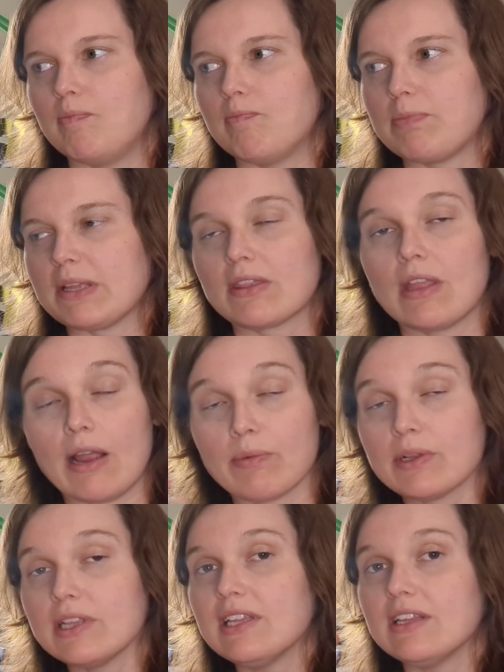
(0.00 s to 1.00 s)
But I
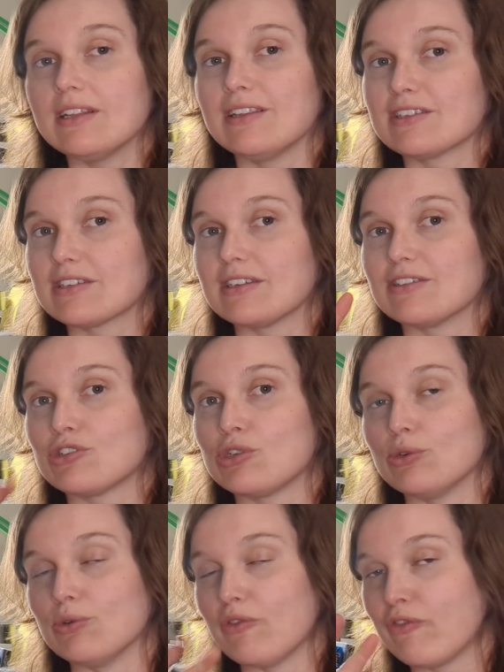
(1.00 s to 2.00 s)
really listen
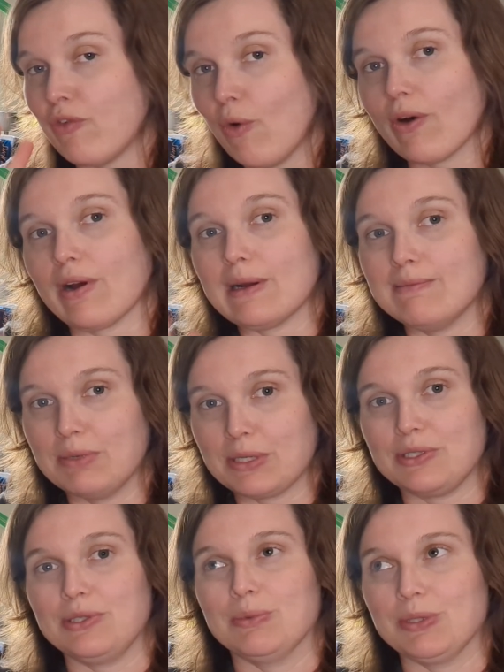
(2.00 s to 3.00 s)
to 4
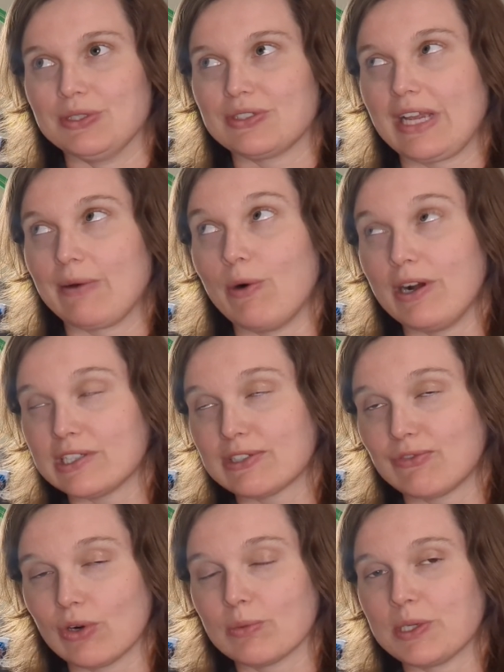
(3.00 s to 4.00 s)
booktubers. I watch
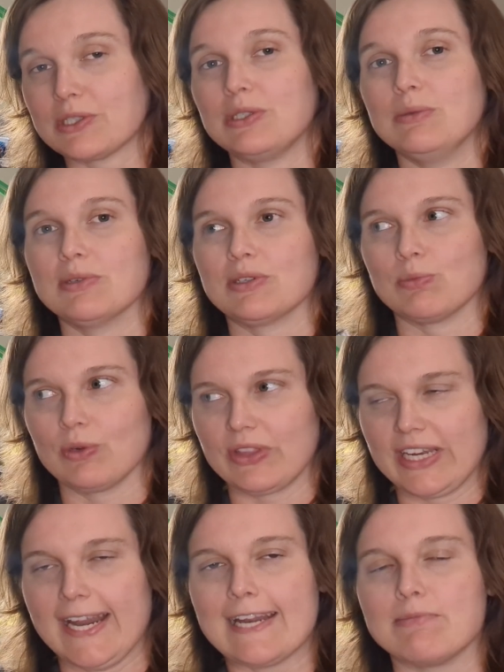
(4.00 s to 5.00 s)
4 booktubers more
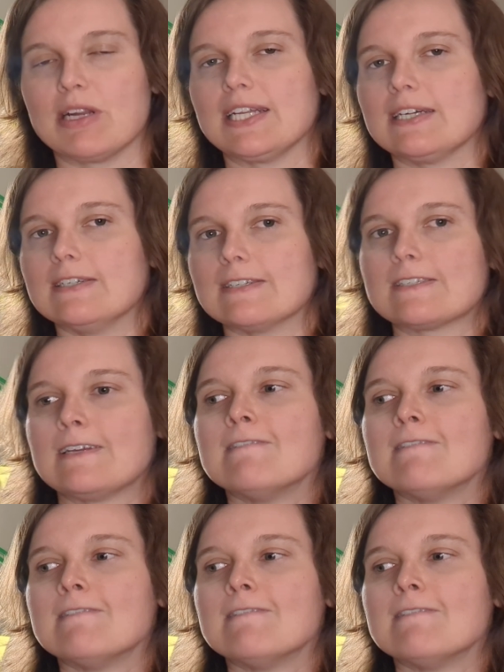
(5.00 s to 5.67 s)
than anybody else.